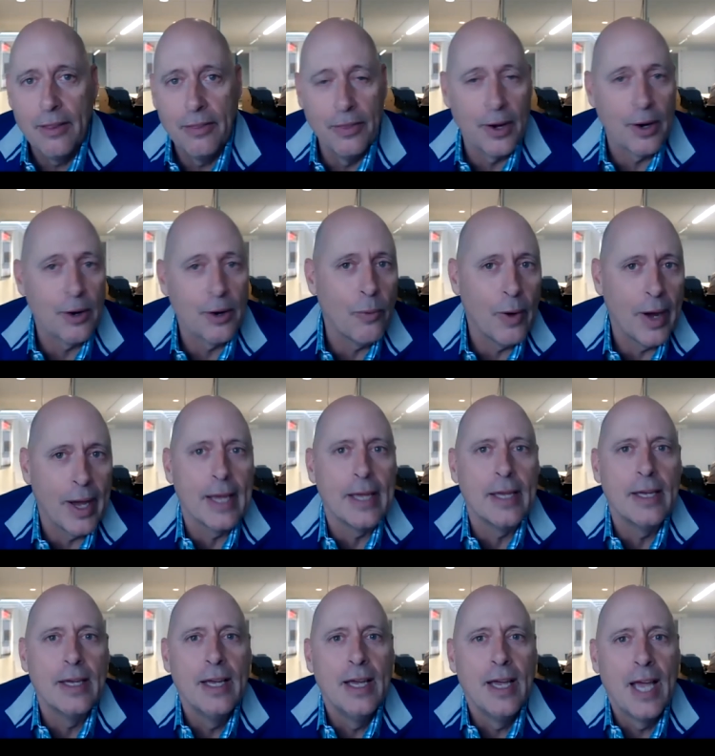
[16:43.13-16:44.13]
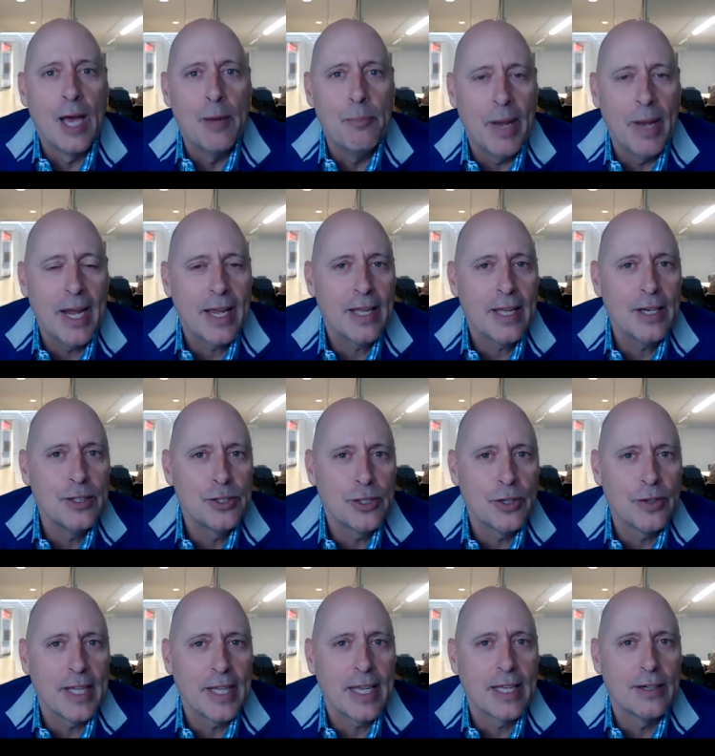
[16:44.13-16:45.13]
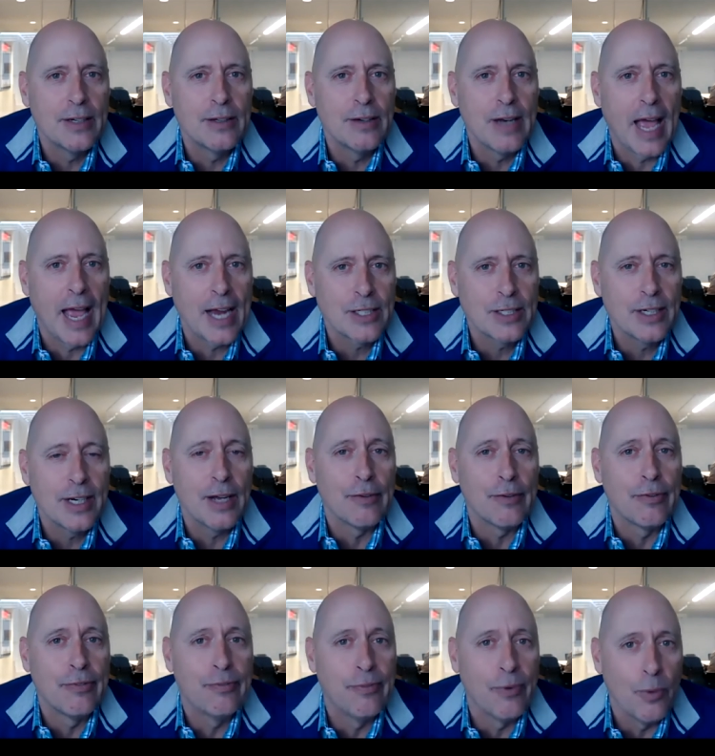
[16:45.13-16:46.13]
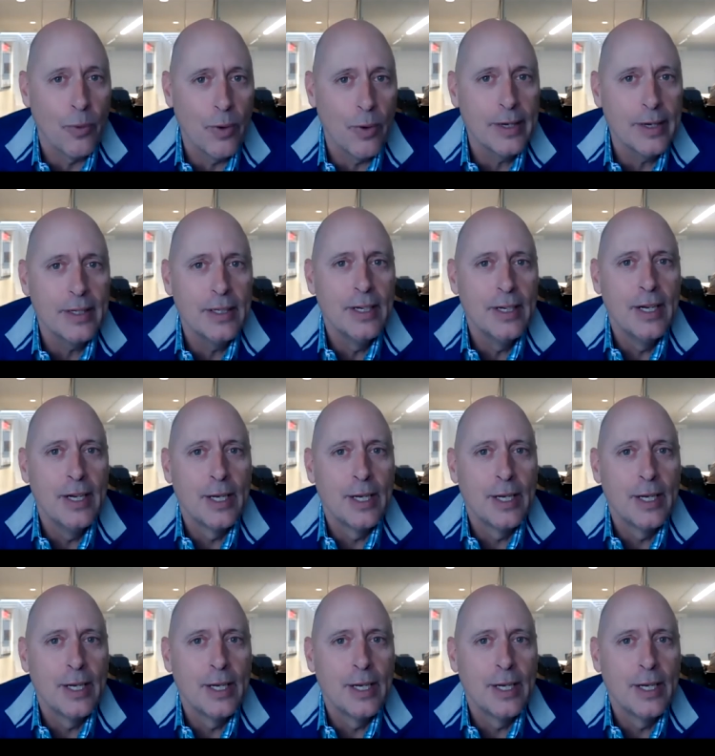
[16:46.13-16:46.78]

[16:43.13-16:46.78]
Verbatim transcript: their way and making sure they can actually afford